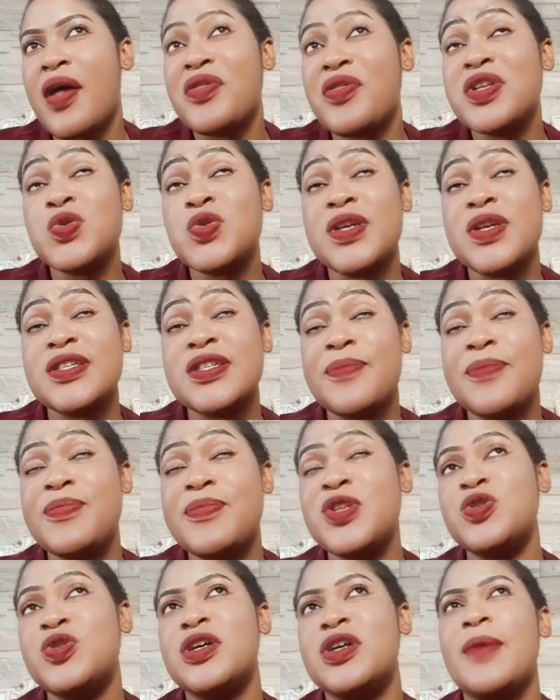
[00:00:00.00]
those ones I've
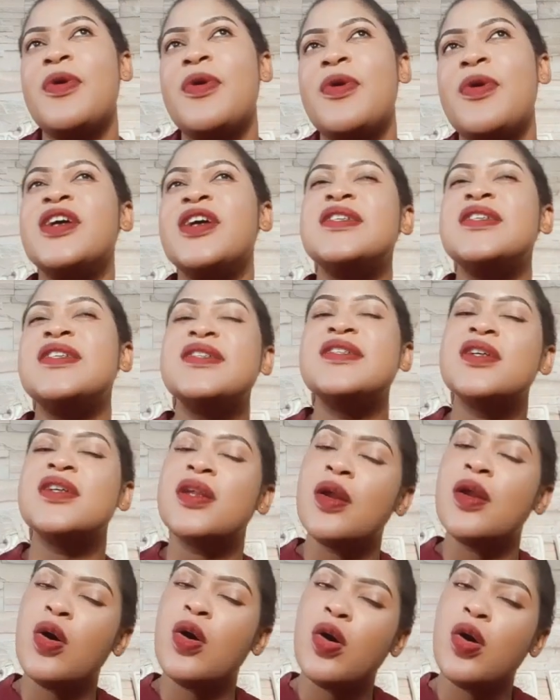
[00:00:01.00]
been talking about, Easy
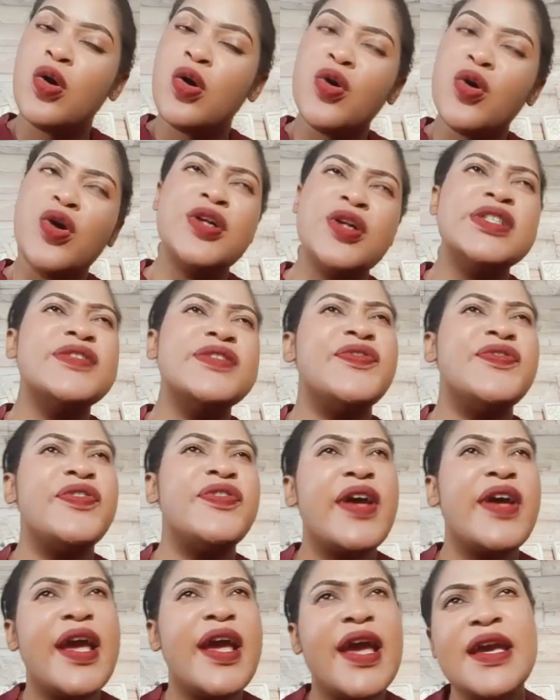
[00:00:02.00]
Glow, Golden
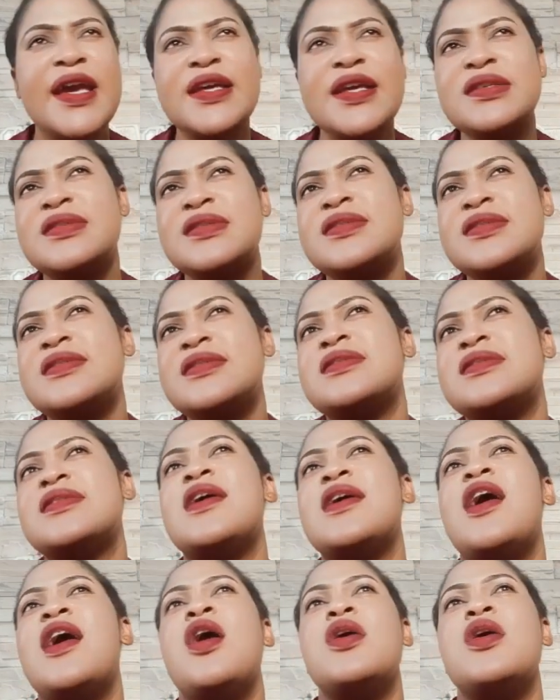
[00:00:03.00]
Face,
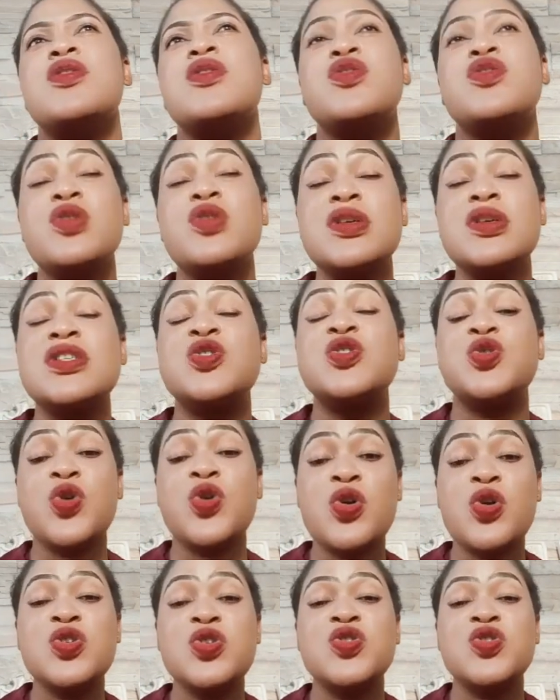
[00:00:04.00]
those
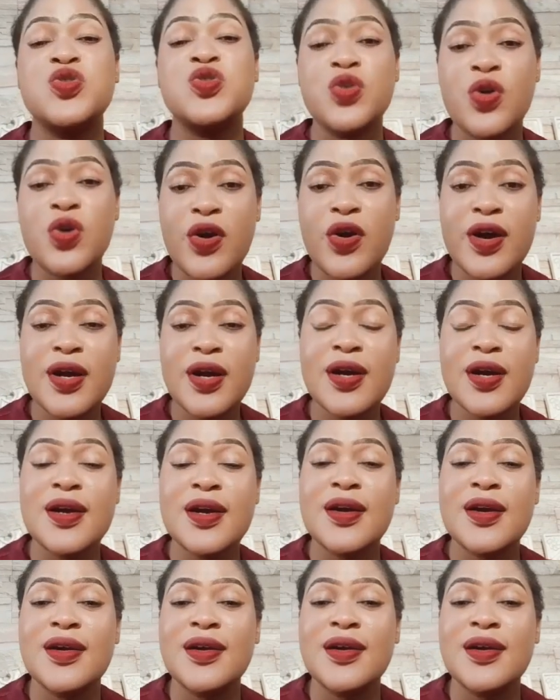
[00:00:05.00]
strong